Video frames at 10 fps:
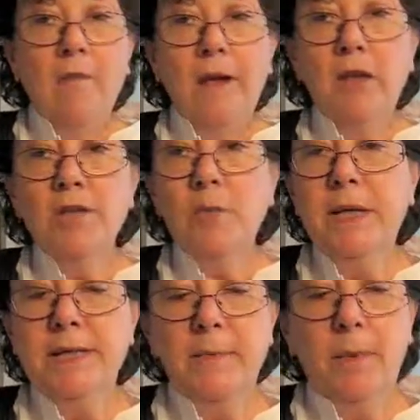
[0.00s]
That also
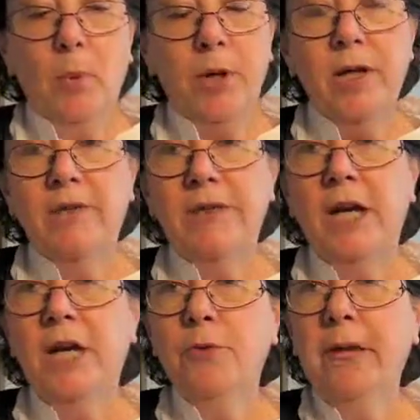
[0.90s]
brings up the point of an
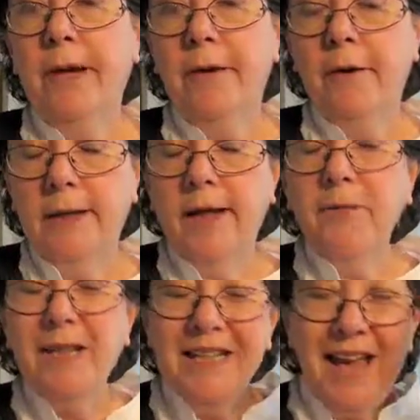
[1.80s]

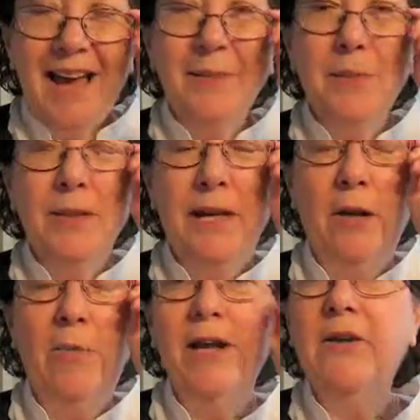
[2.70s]
unreliable
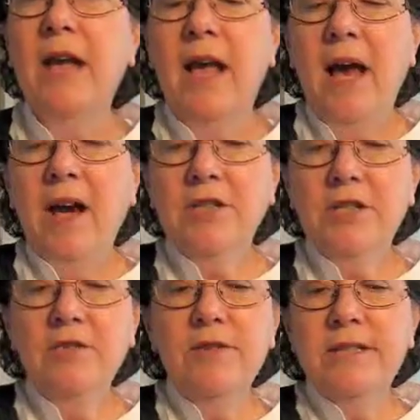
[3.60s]
narrator. Our
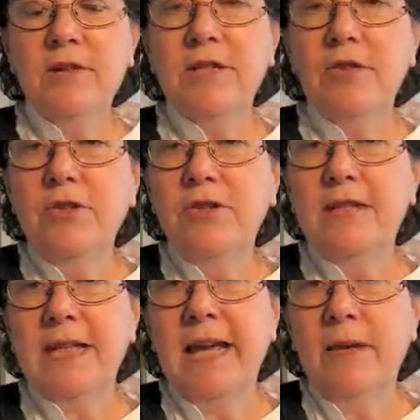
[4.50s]
students are so used to
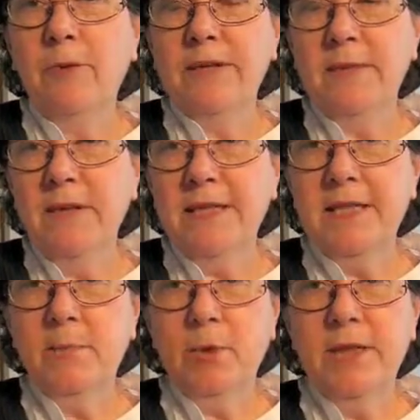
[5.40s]
saying, well, something is
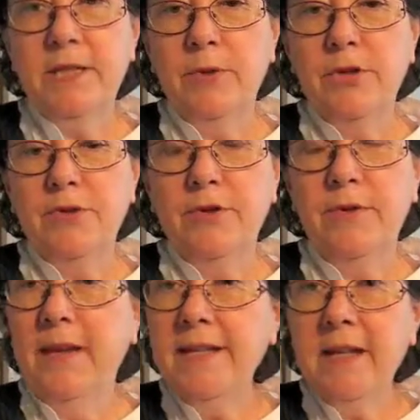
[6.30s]
in print, so it's true,
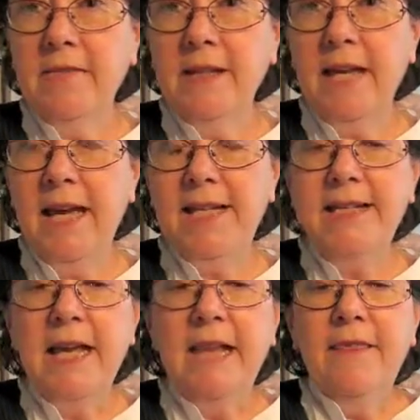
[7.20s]
and that's not the case.
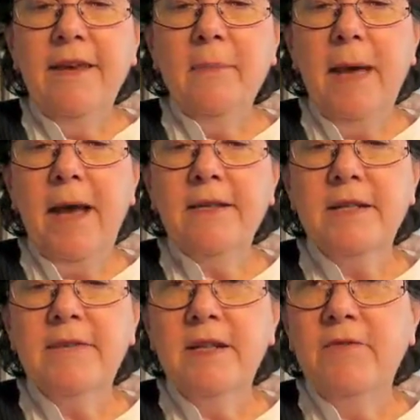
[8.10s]
Think about
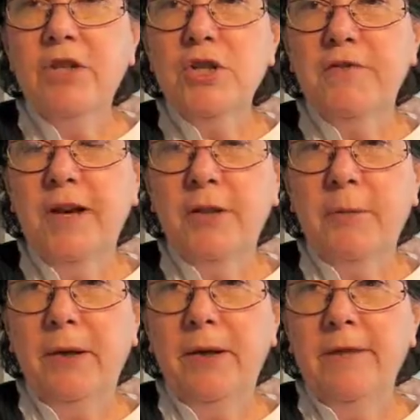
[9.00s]
the adventures of
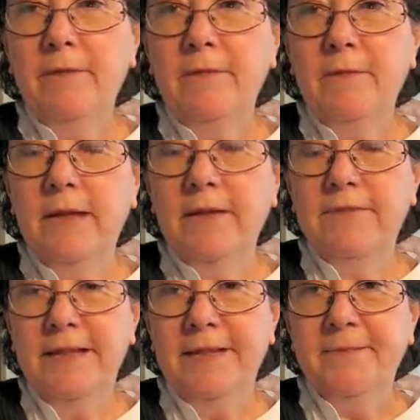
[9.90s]
Huckleberry
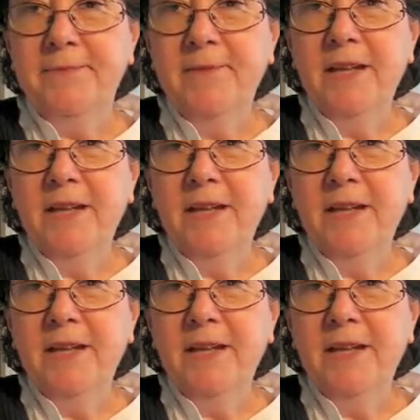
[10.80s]
Finn.